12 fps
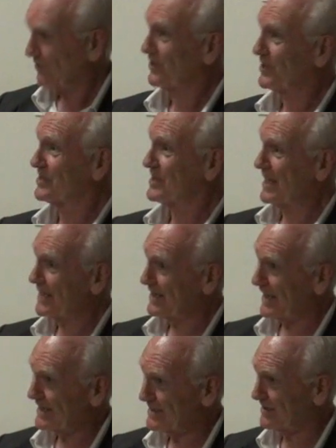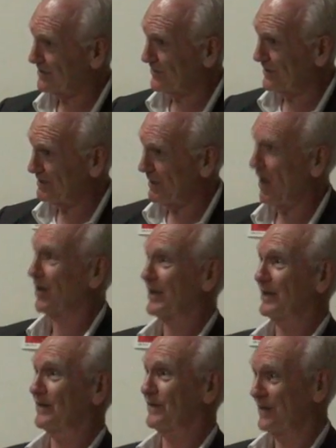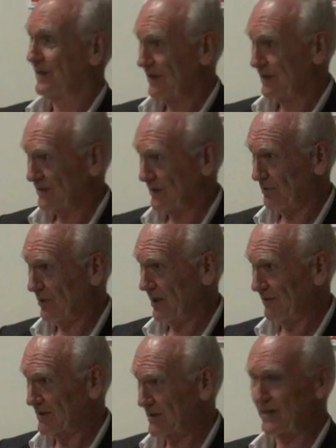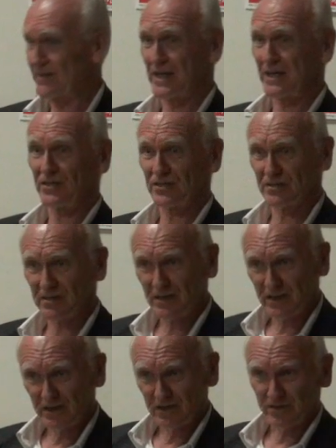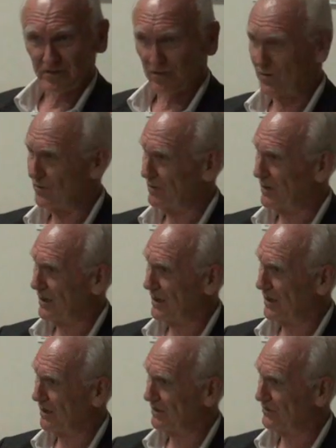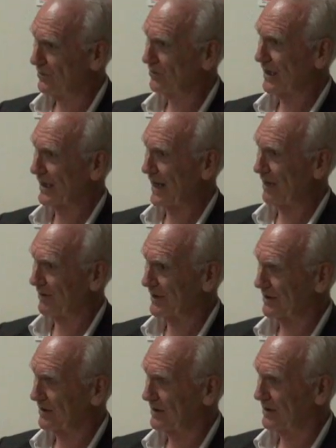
which is dedicated to free markets, to privatization, to not allowing